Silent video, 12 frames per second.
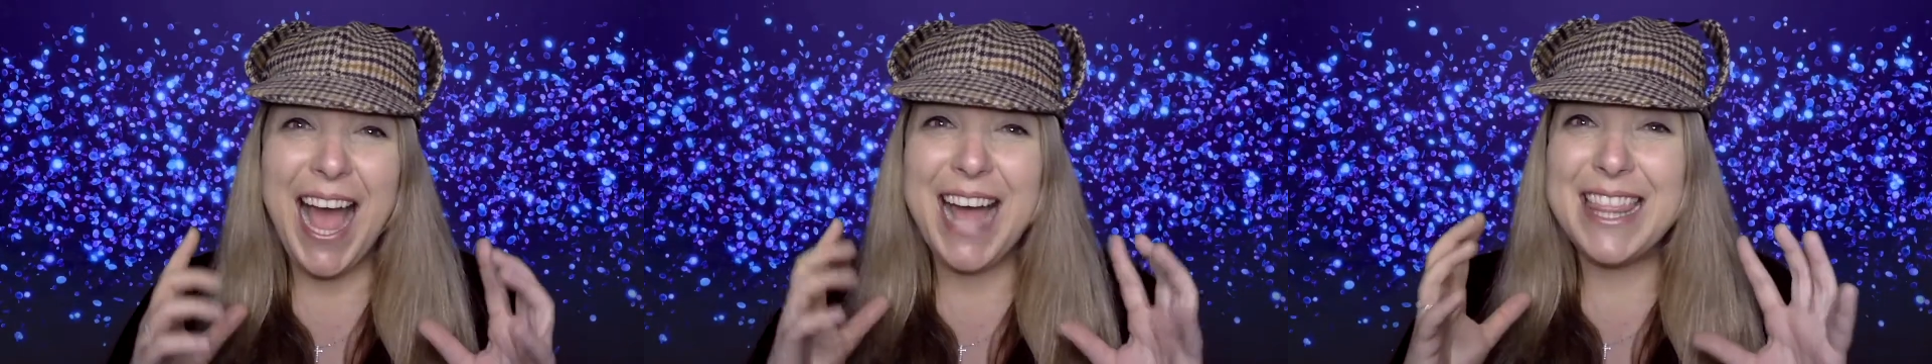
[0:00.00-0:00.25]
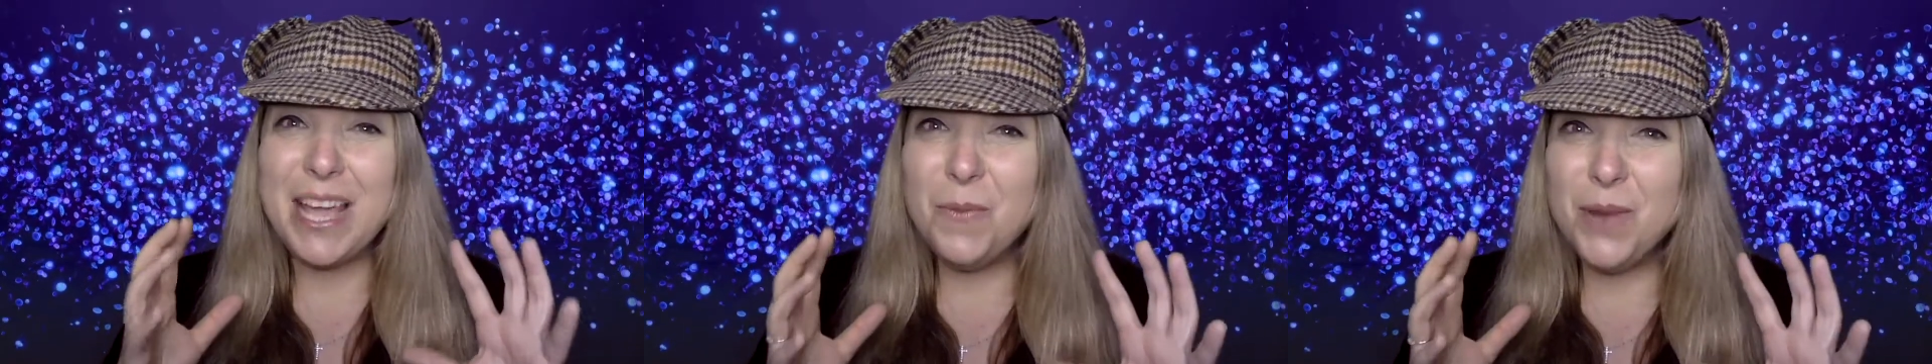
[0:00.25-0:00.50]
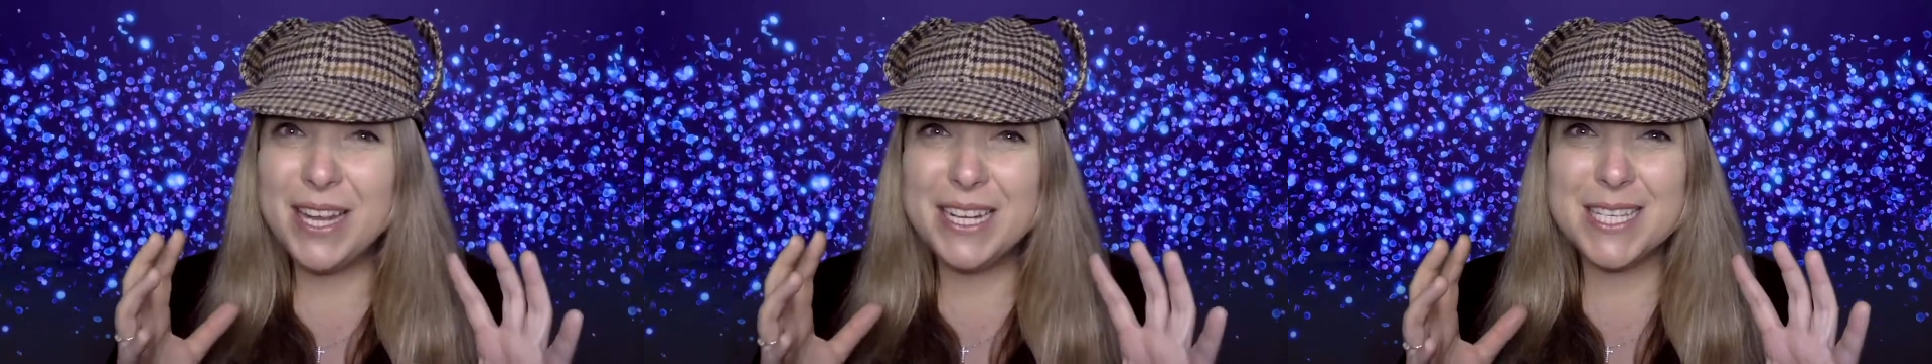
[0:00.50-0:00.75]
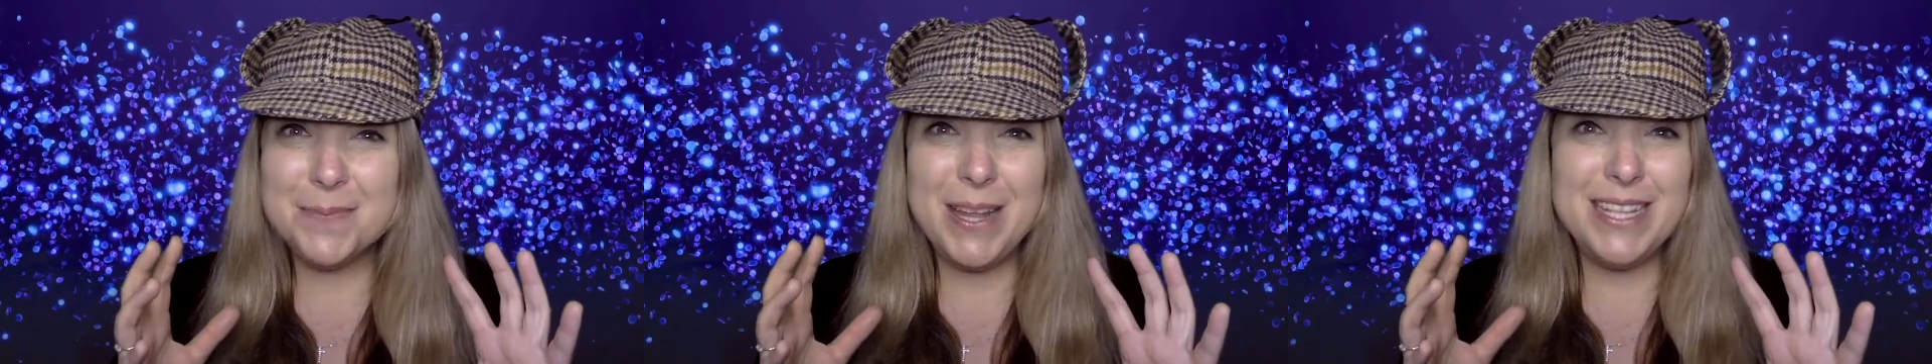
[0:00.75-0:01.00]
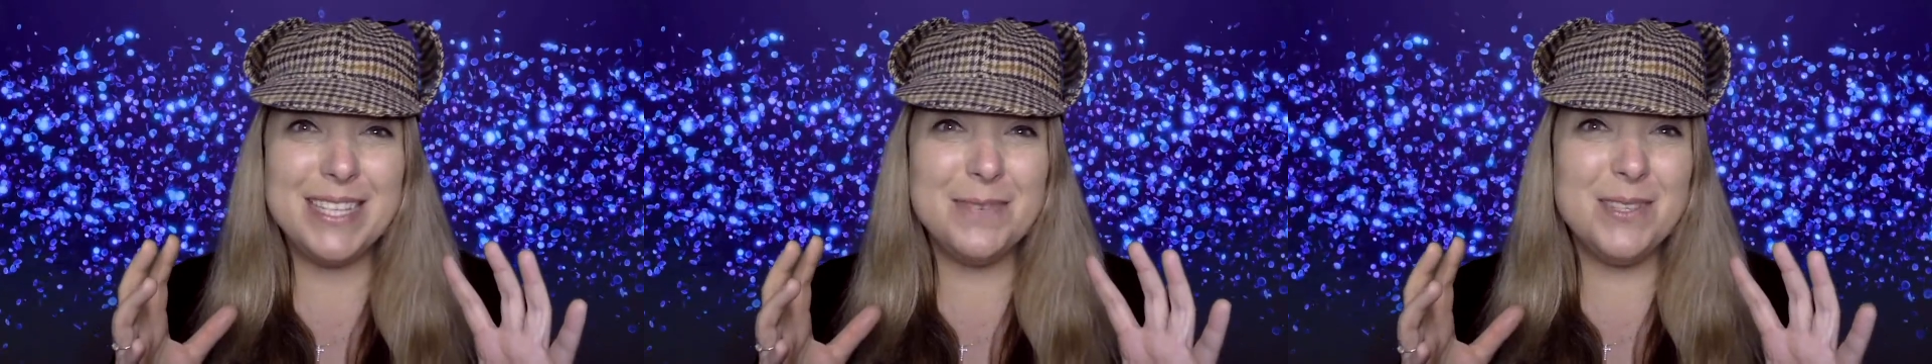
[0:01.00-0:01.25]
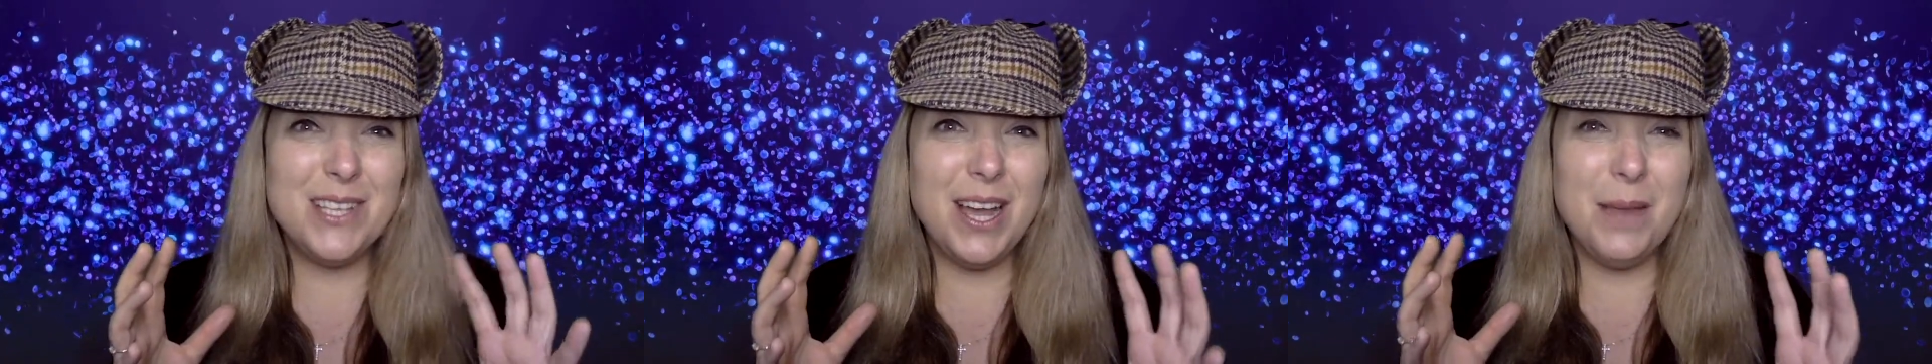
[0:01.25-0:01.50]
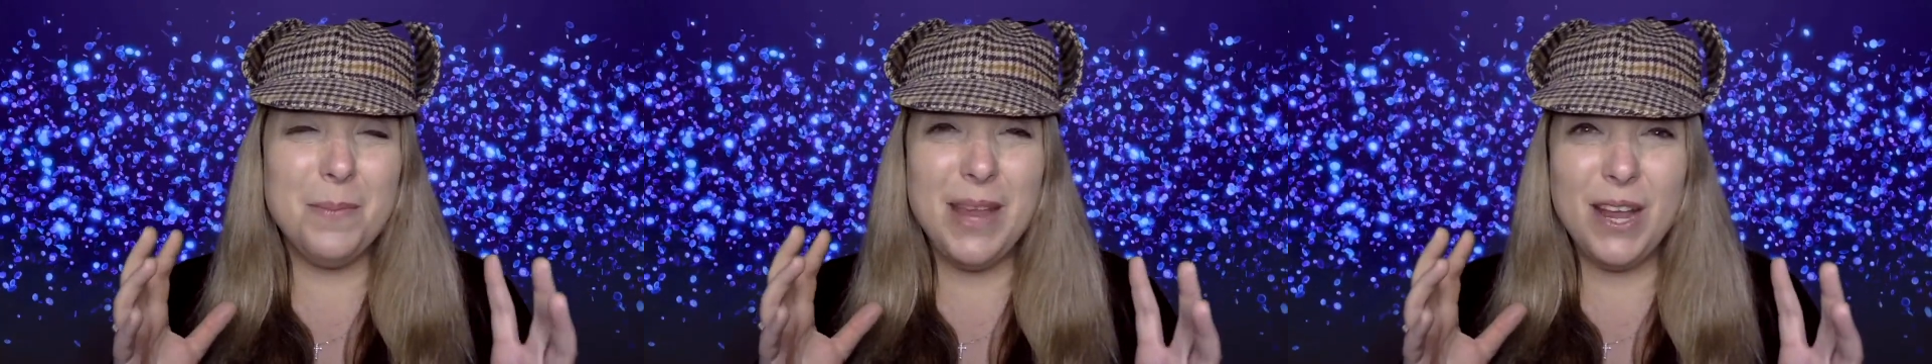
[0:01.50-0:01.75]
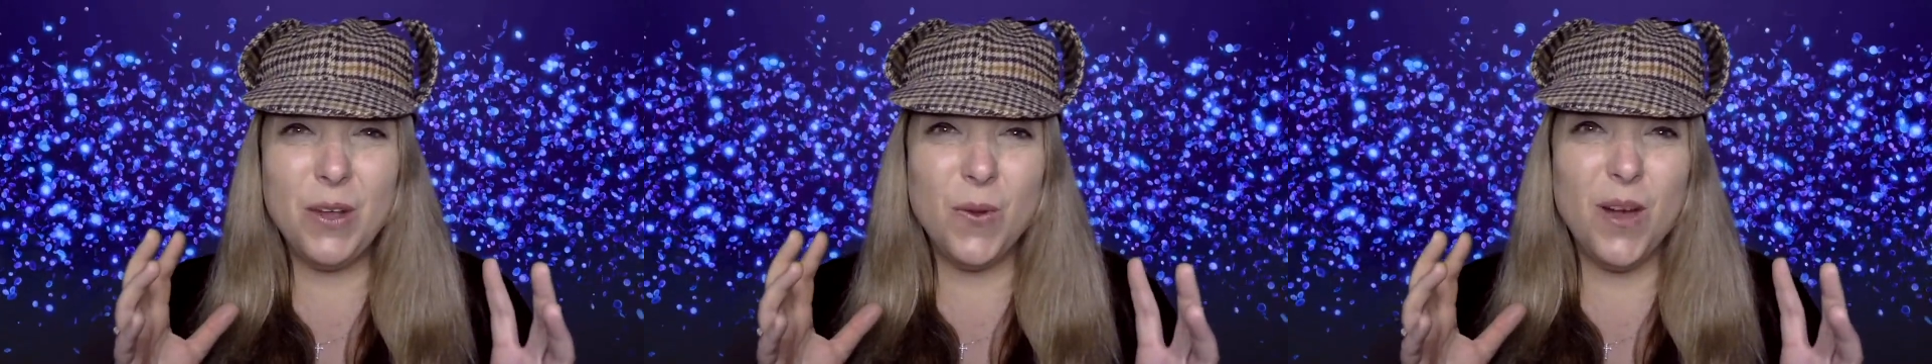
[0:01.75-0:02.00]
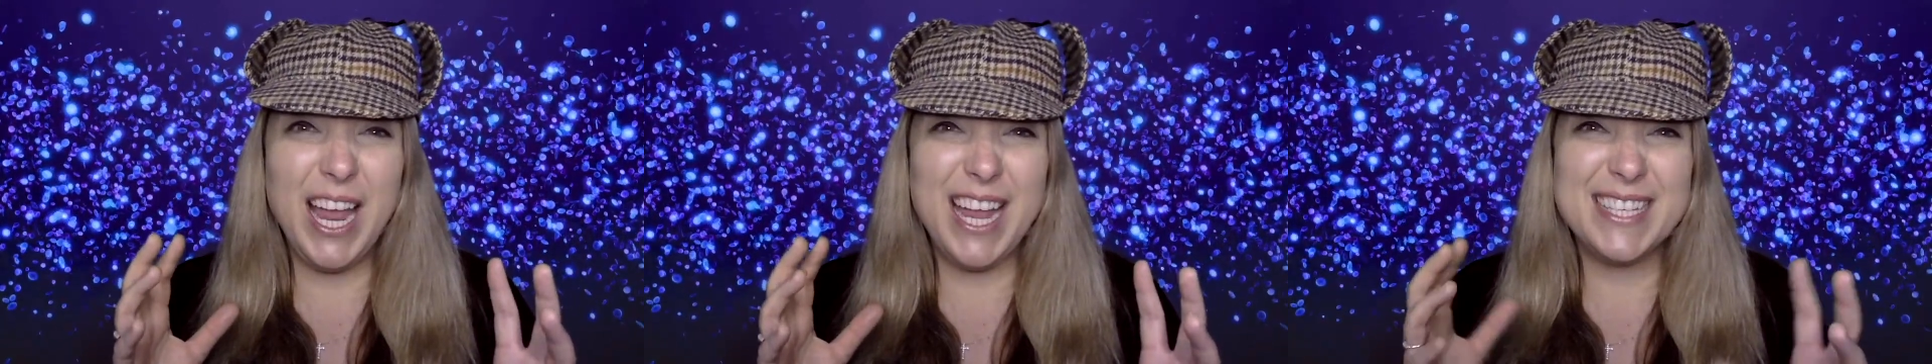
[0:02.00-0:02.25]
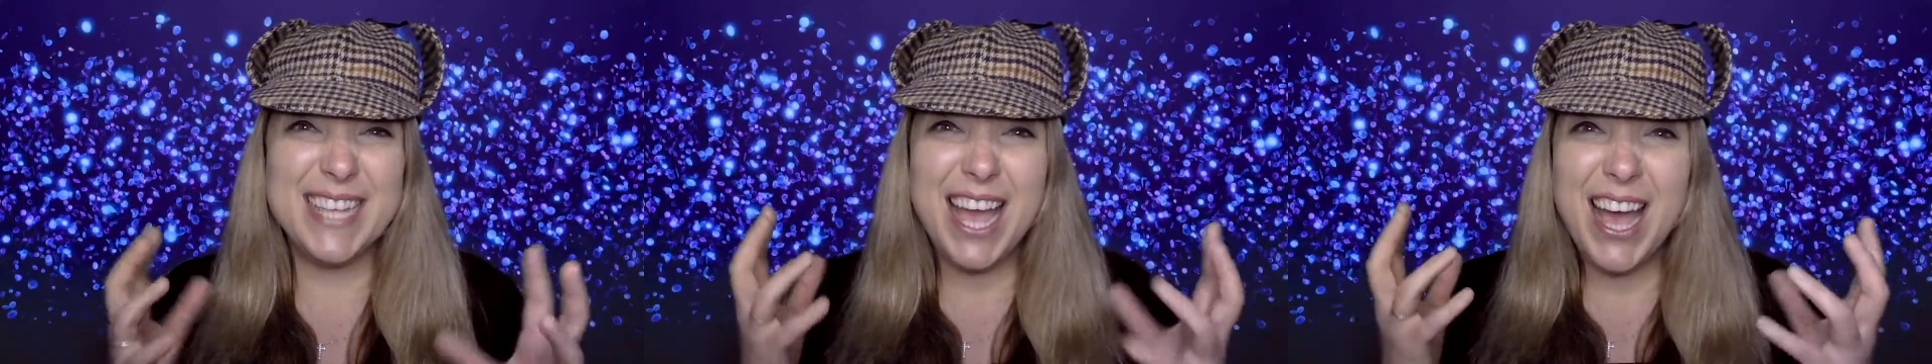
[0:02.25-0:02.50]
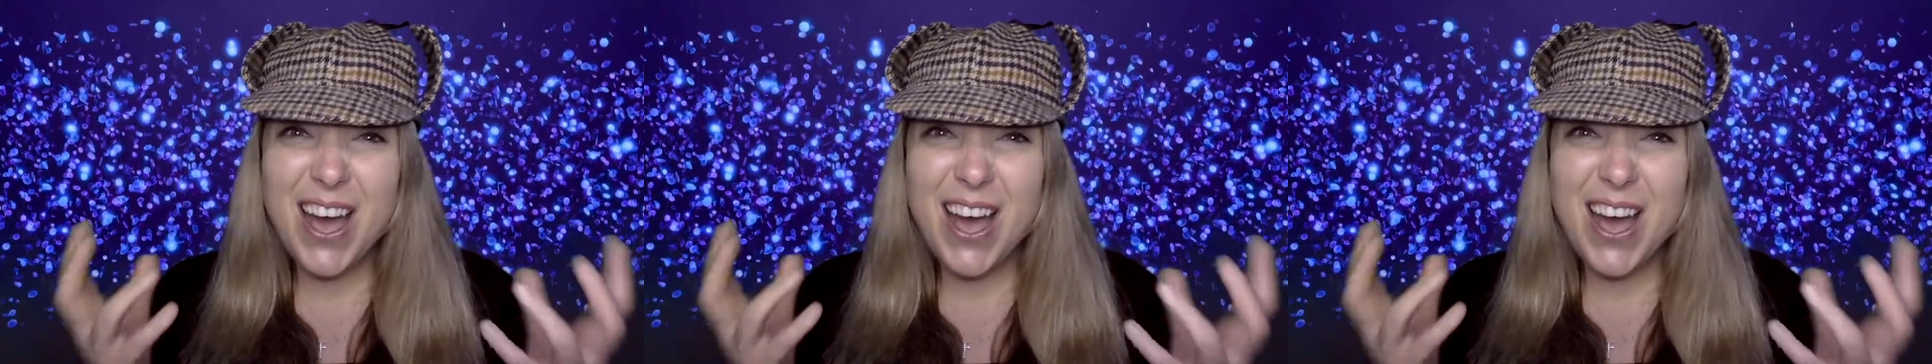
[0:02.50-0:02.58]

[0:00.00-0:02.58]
And then we're going to spend some time being quiet,